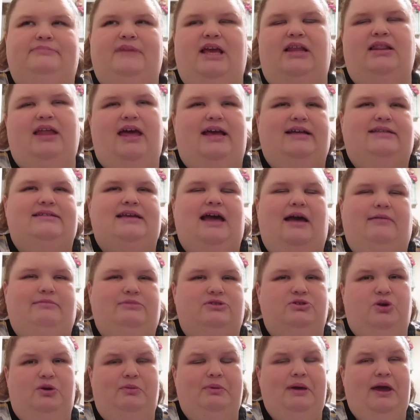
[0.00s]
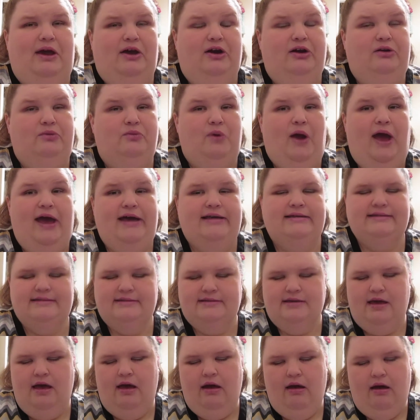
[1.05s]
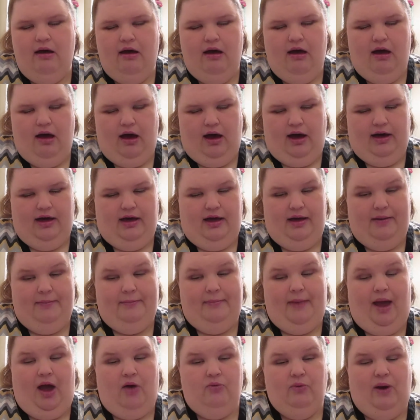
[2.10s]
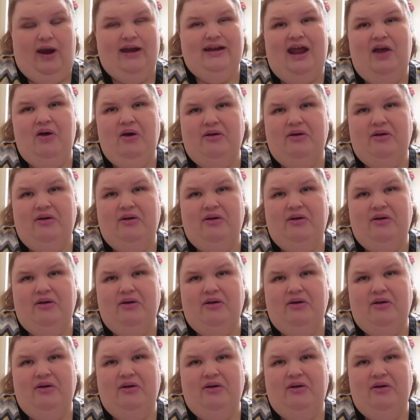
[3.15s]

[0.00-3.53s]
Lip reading: like time to repair and rest. Right now